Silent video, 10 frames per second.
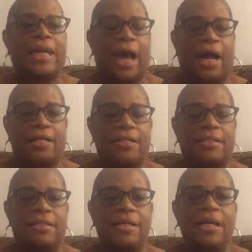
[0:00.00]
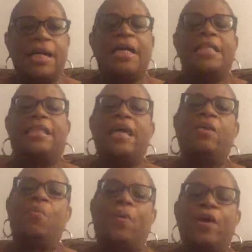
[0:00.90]
in us,
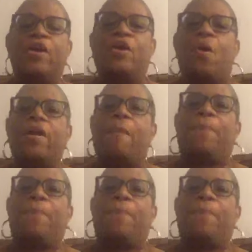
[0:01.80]
then we're going to